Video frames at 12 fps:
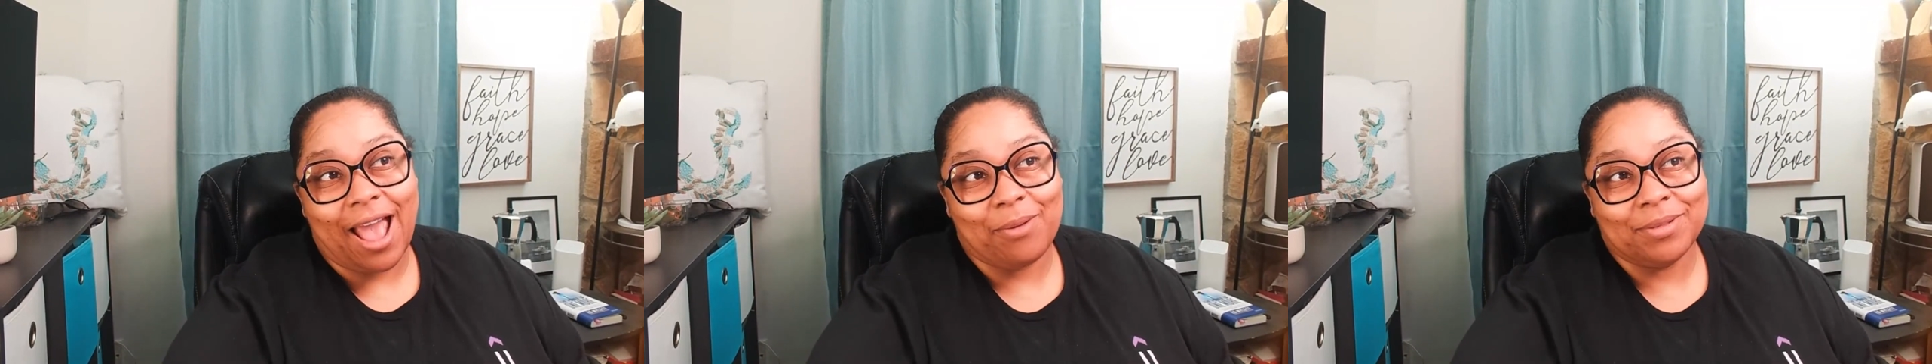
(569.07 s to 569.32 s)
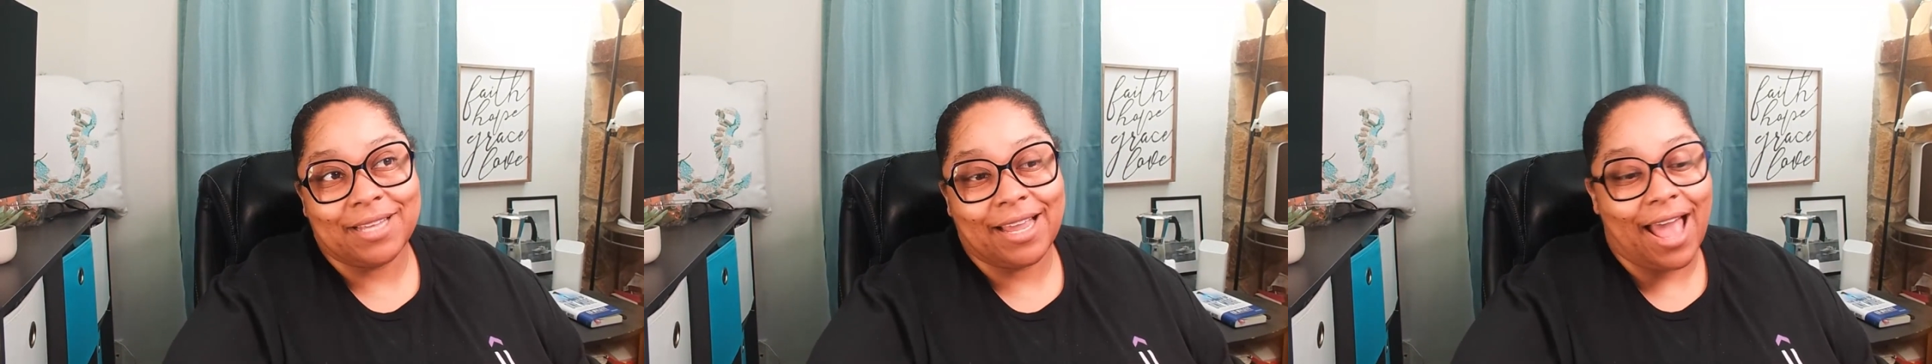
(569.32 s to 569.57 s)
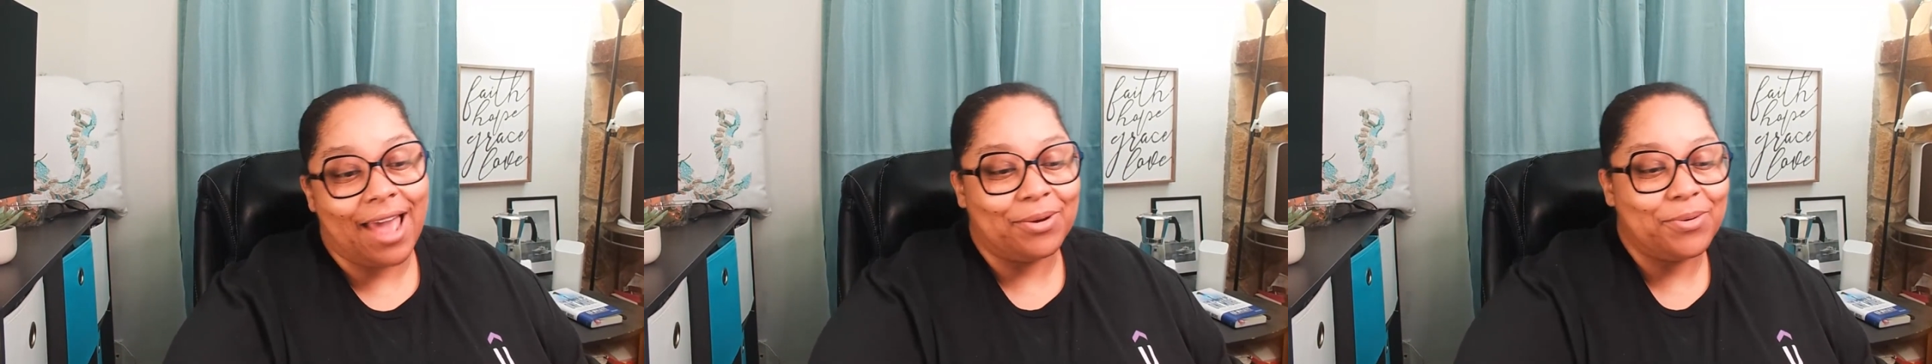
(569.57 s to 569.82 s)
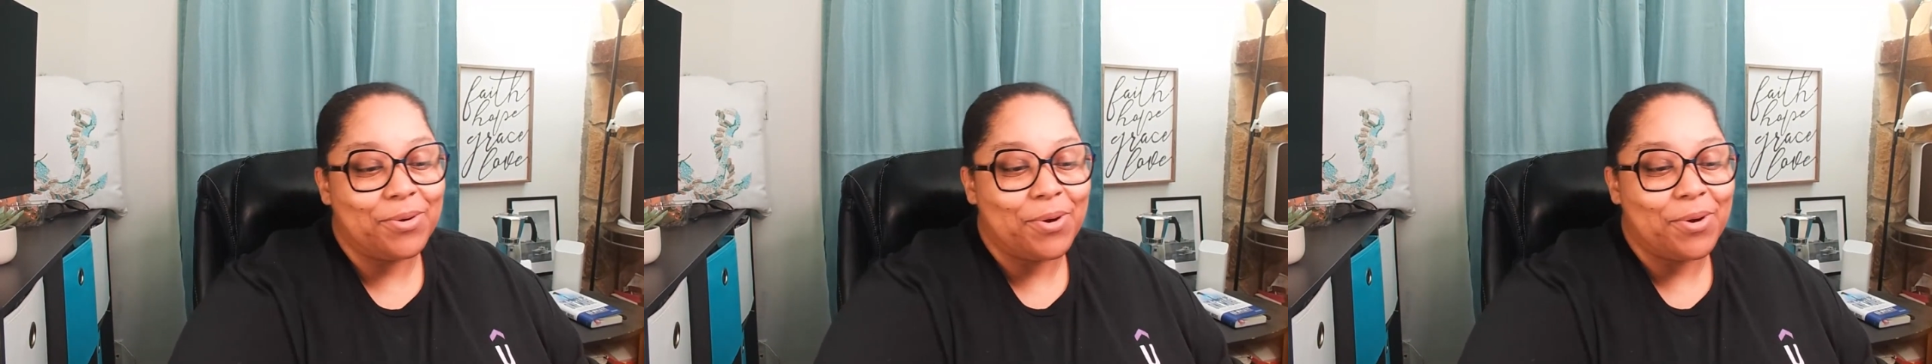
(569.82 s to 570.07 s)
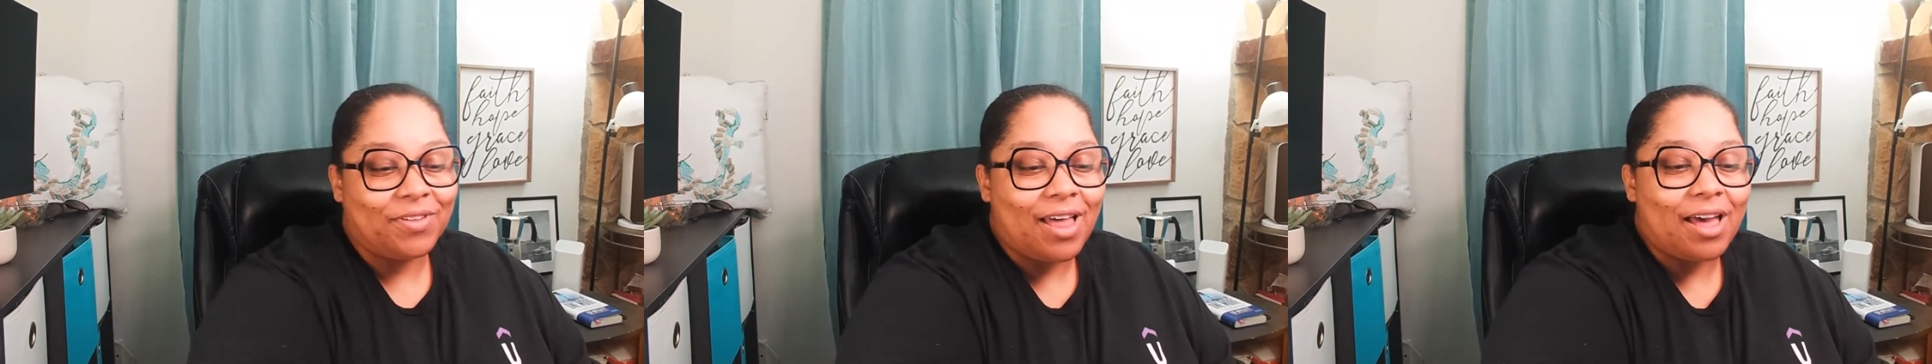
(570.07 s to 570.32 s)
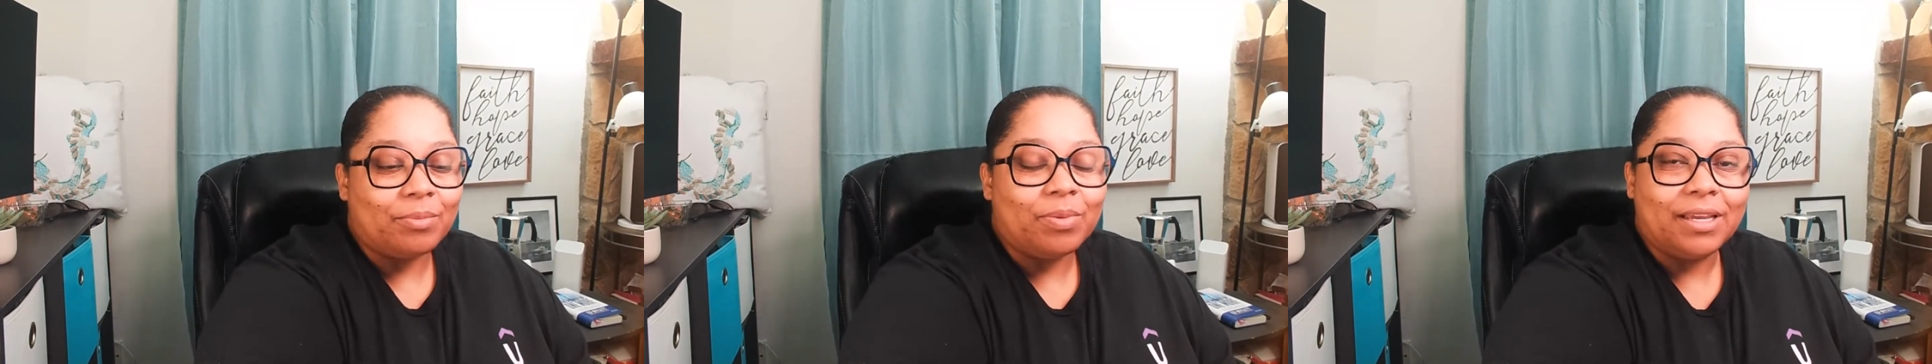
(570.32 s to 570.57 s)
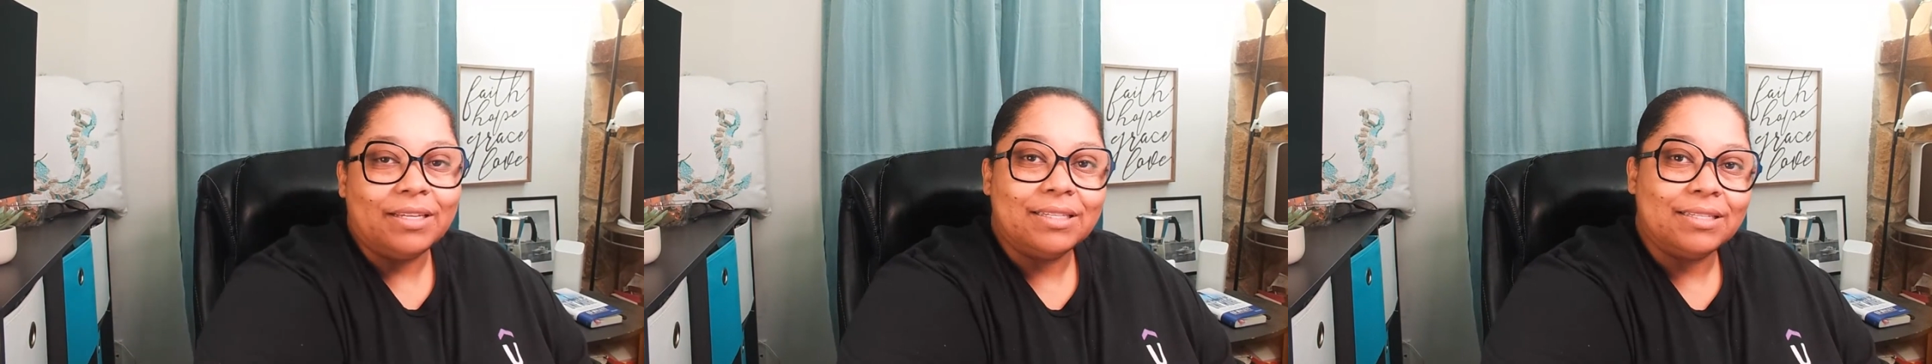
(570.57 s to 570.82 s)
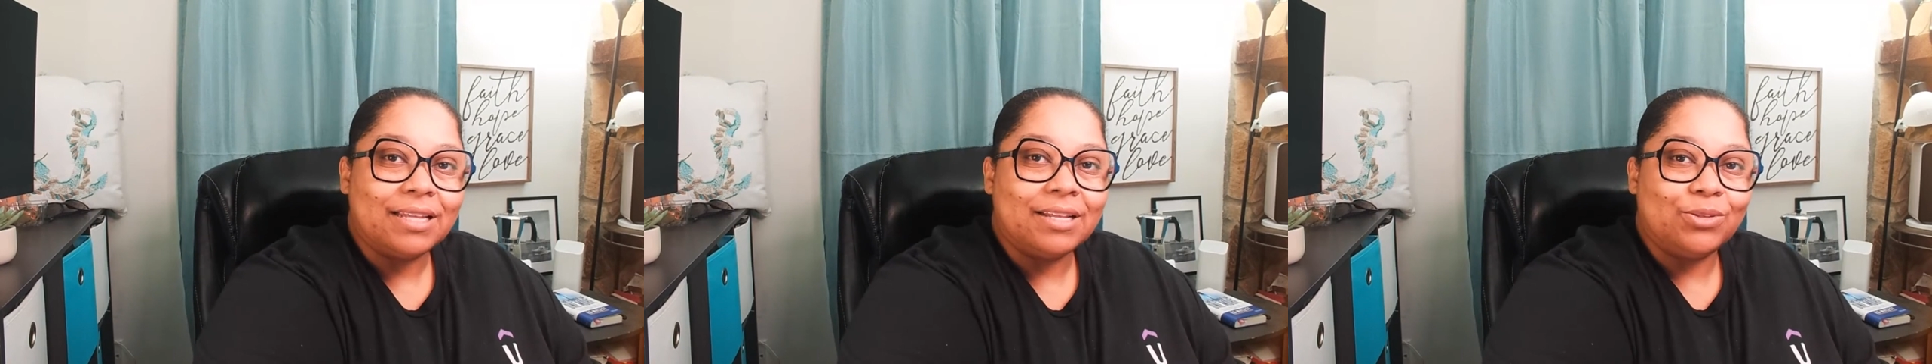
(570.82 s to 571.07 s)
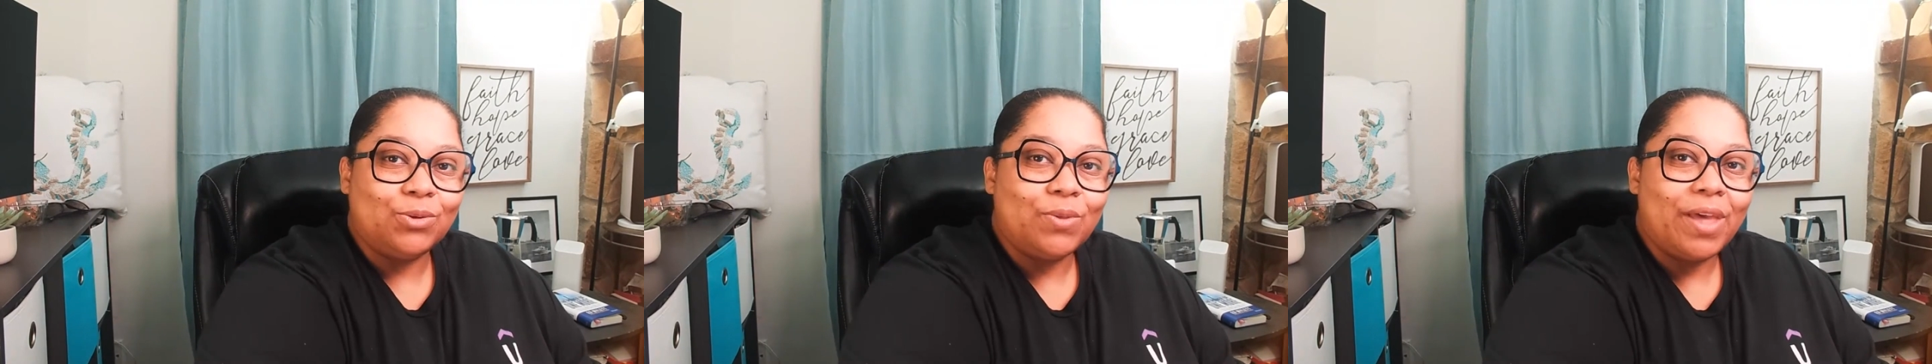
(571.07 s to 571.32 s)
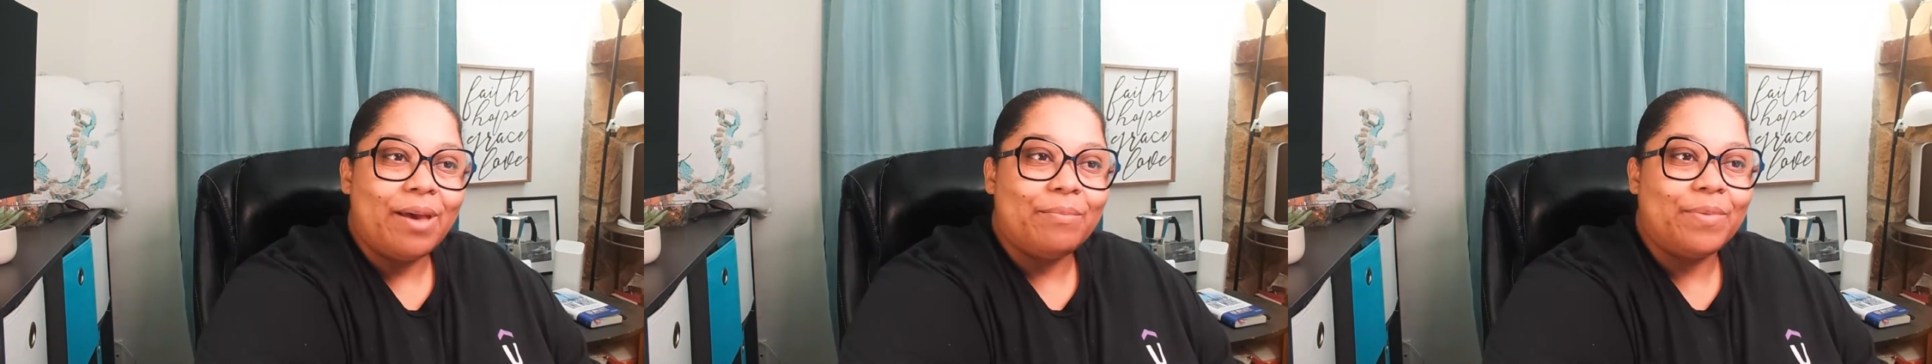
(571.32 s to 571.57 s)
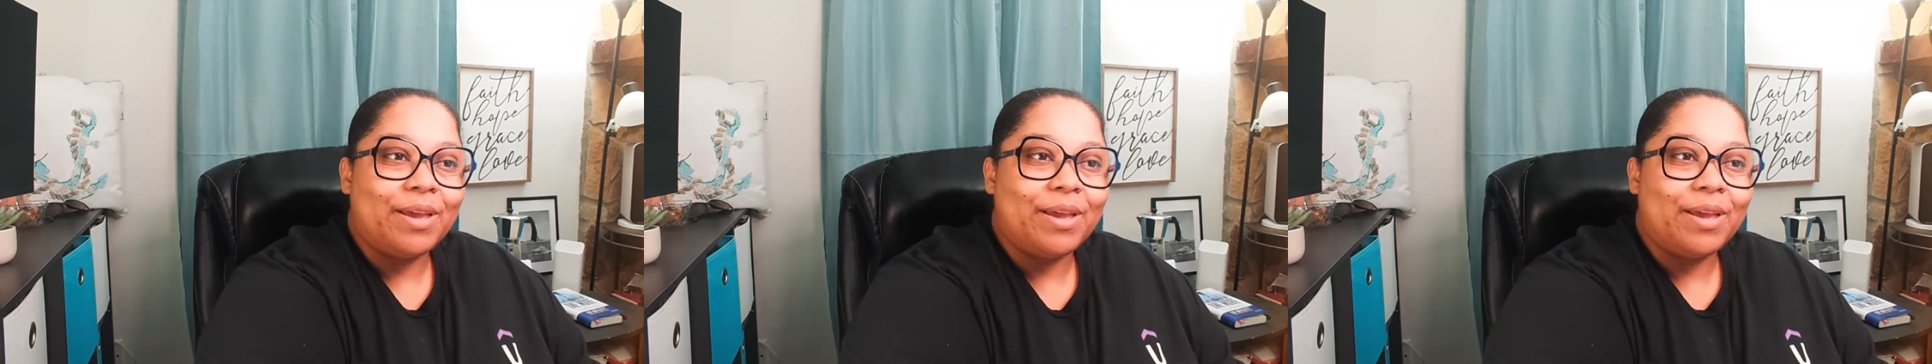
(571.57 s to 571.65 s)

I was like, I don't know of a lot of places that do that,